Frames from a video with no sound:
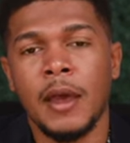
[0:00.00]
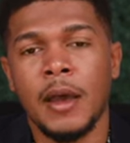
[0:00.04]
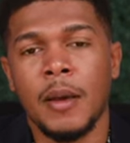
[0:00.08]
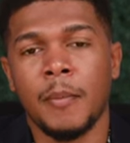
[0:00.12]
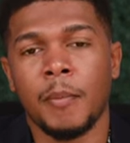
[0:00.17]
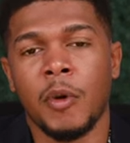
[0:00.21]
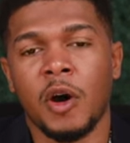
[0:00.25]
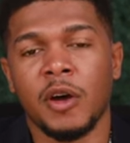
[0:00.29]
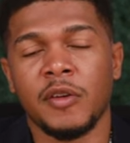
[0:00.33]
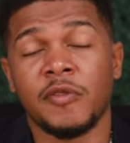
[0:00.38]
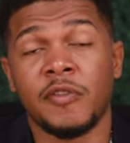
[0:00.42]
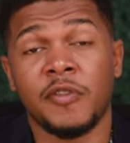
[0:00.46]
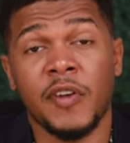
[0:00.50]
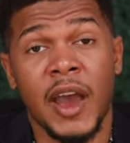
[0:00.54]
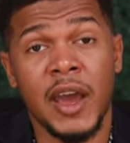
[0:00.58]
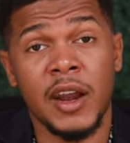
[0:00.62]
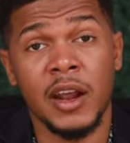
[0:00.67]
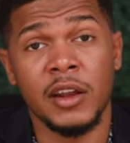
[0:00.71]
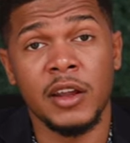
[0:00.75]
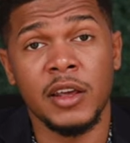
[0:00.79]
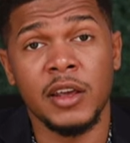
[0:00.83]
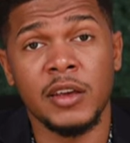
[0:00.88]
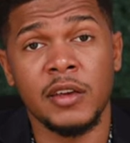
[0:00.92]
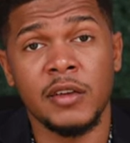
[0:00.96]
But
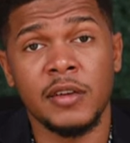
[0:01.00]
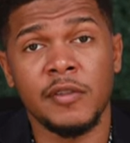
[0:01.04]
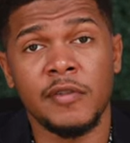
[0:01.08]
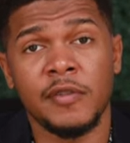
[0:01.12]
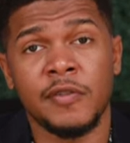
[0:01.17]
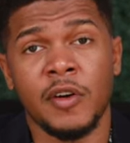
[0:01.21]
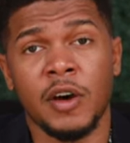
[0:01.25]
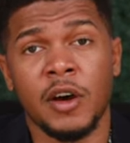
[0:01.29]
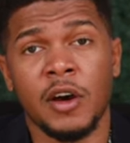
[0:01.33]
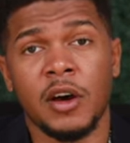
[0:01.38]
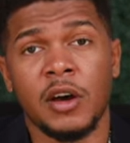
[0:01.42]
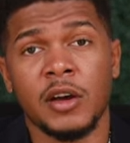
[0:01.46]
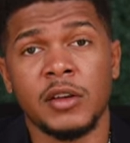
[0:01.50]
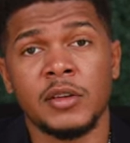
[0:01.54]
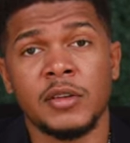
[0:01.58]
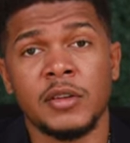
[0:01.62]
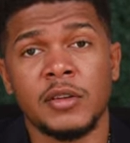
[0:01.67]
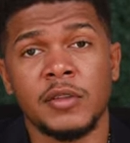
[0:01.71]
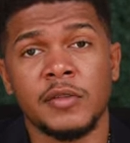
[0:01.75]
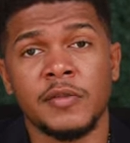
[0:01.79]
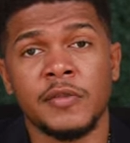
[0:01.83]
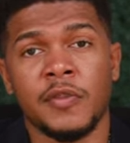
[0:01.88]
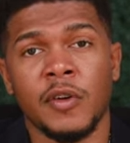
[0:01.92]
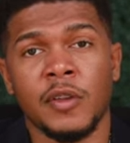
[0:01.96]
finally, for
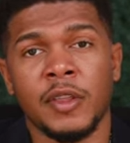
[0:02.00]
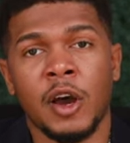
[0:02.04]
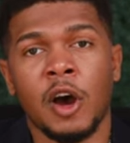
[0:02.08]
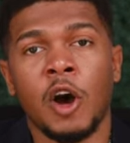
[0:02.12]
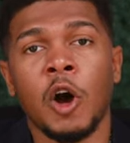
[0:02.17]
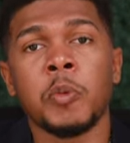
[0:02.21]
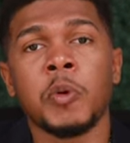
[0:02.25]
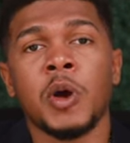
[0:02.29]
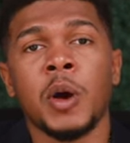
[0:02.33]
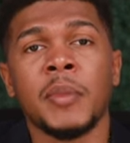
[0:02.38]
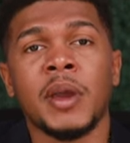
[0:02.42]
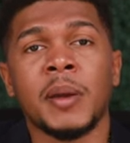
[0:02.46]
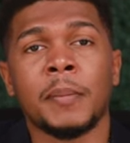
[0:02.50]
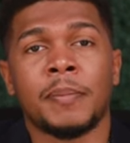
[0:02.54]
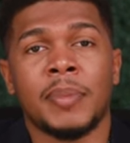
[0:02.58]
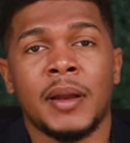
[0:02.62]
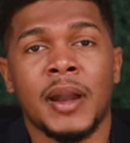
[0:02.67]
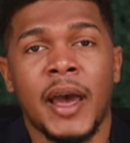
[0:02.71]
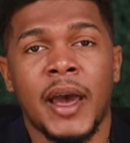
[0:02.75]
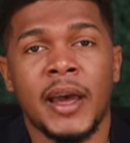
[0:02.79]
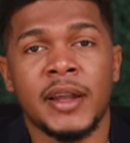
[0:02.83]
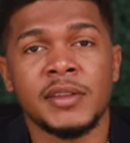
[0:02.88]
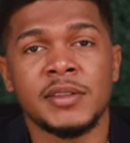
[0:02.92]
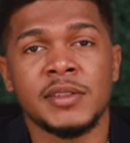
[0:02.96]
the upcoming
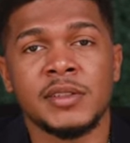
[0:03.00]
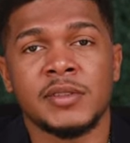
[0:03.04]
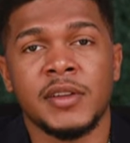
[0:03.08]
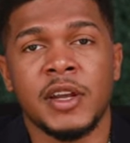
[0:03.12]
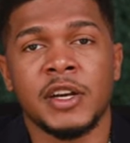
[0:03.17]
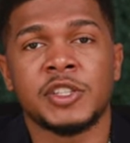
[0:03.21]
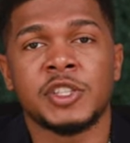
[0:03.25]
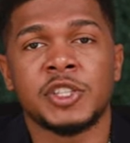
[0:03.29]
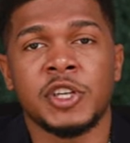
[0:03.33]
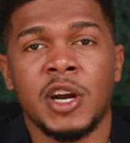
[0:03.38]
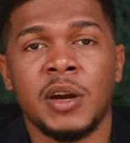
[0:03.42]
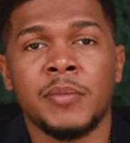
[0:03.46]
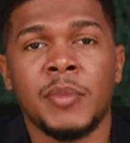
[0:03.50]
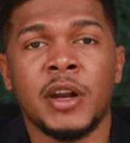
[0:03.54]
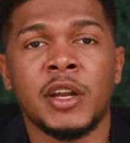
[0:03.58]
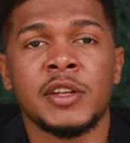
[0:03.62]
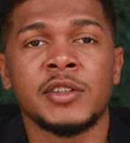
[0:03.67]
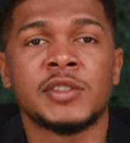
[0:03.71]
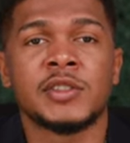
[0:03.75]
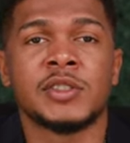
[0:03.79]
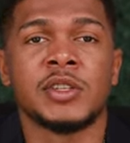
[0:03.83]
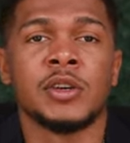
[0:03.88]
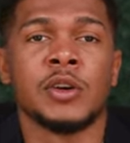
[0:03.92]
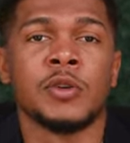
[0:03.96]
plans, their chairman and
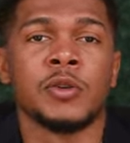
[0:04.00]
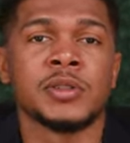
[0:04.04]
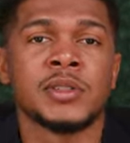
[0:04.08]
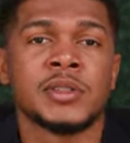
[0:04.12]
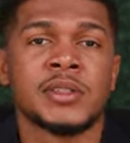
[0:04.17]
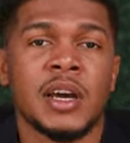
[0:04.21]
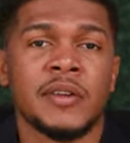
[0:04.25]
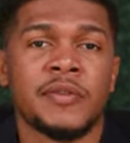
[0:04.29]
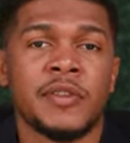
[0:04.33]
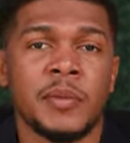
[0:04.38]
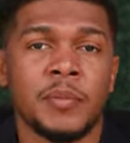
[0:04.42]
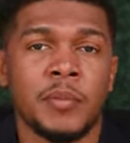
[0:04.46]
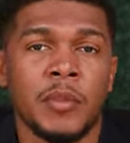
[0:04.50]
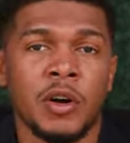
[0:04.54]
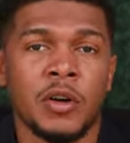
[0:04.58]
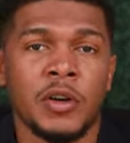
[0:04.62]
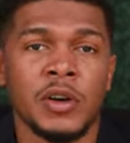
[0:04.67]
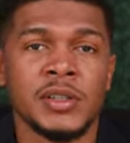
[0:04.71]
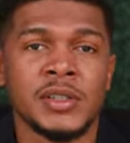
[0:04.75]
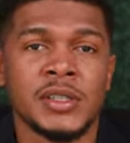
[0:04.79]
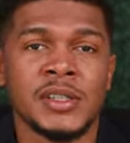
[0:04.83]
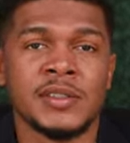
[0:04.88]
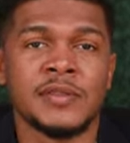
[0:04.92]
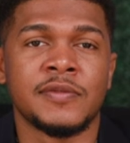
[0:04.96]
CEO, Stafford
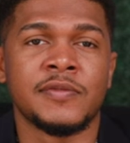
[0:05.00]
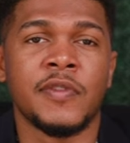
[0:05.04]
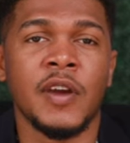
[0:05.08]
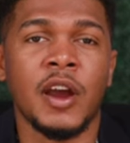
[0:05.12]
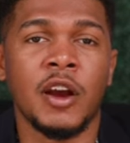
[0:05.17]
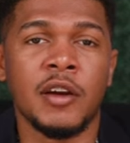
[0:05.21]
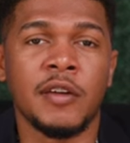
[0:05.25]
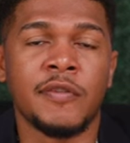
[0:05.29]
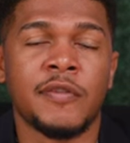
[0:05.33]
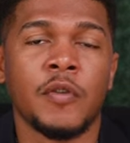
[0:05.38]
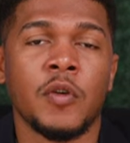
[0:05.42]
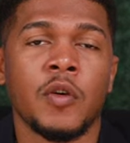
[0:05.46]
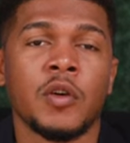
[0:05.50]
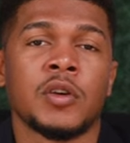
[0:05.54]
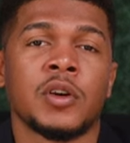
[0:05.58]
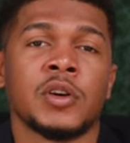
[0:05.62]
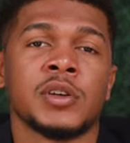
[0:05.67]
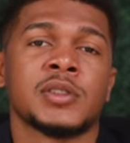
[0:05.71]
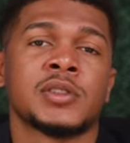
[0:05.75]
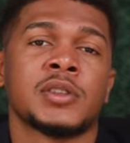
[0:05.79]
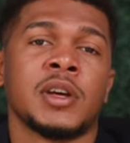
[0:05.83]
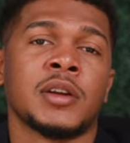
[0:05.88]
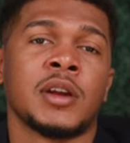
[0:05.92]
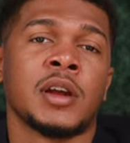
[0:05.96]
Burrows, is very
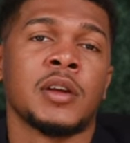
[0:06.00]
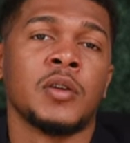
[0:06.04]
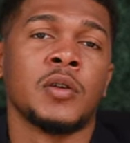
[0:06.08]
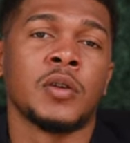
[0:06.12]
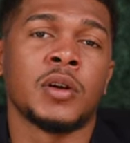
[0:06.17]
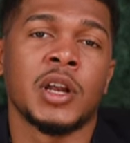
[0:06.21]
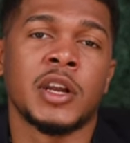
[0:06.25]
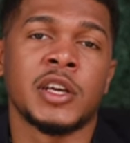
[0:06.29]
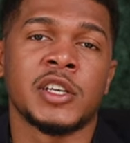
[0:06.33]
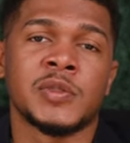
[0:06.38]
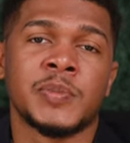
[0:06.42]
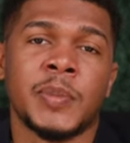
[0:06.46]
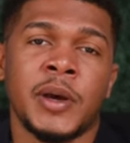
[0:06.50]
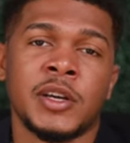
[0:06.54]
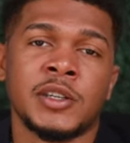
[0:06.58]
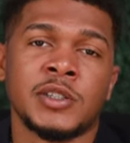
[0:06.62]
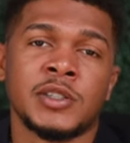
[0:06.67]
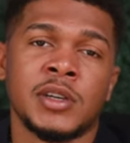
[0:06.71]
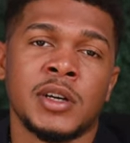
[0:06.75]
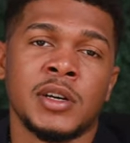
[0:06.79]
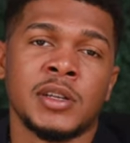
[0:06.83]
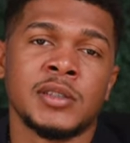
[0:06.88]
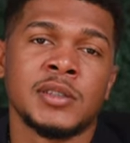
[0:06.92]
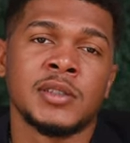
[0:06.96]
focused on their local
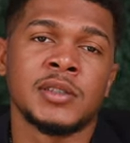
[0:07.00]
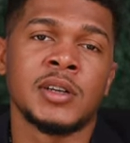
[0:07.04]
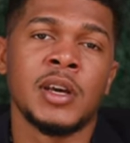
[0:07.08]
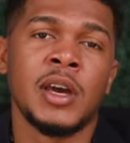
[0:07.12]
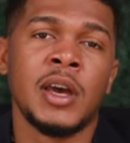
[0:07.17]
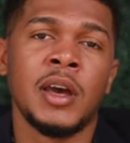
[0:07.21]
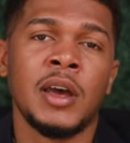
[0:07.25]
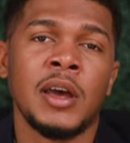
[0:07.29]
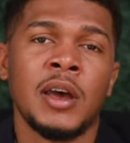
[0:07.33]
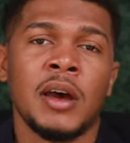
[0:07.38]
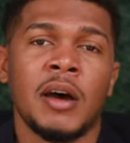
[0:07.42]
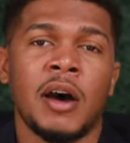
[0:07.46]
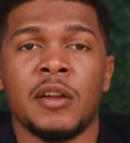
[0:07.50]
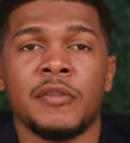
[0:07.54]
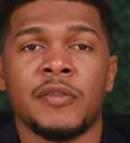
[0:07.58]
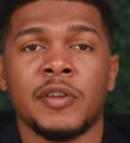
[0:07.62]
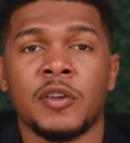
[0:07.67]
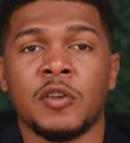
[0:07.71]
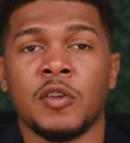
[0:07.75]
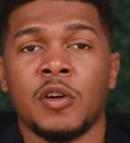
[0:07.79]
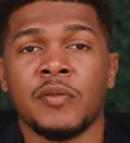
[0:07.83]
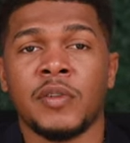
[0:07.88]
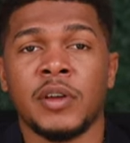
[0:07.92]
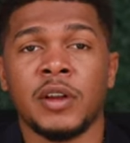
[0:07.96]
expansions at
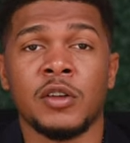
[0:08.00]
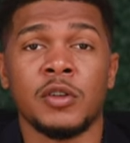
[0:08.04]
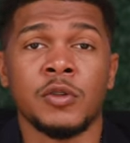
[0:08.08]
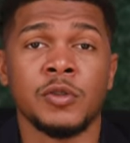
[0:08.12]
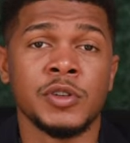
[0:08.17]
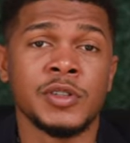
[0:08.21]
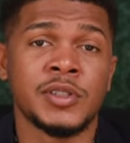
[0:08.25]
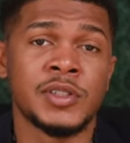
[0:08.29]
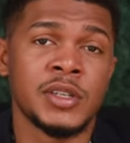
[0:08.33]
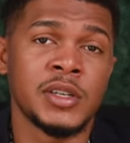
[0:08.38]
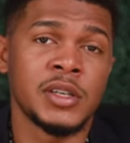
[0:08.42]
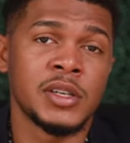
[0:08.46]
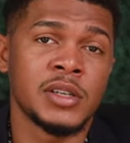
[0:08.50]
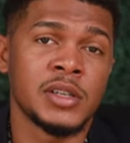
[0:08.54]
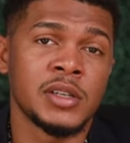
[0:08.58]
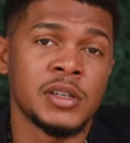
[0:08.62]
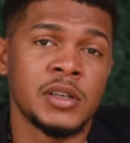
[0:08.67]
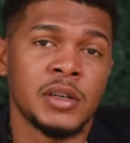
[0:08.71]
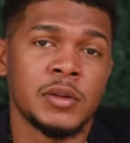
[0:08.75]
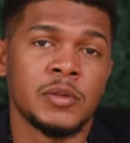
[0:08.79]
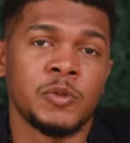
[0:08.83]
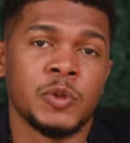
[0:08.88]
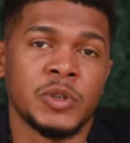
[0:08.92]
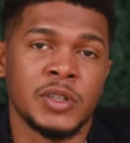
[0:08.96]
Dolphin Cove in
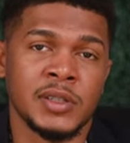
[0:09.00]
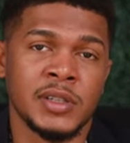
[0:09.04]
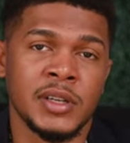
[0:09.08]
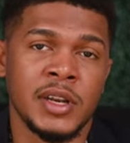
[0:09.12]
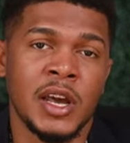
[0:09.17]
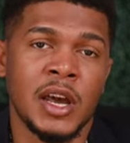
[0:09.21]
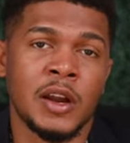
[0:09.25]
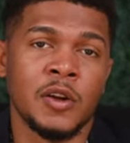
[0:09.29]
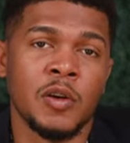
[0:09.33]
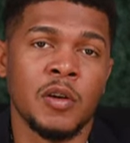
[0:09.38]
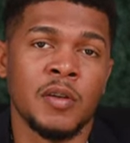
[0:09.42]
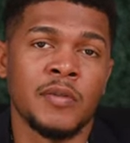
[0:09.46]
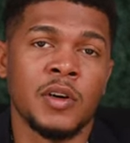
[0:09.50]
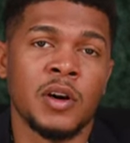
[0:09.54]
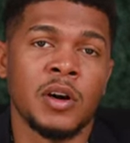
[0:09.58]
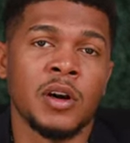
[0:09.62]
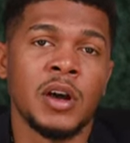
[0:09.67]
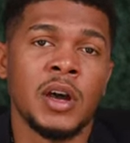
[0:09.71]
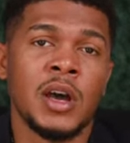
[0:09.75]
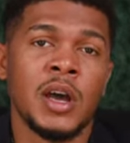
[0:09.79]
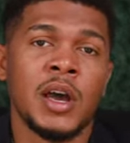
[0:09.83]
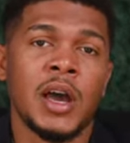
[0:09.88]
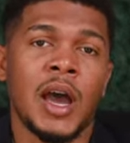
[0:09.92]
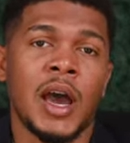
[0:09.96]
Lucy, which is in
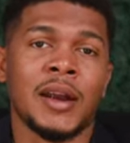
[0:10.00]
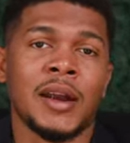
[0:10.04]
Hanover,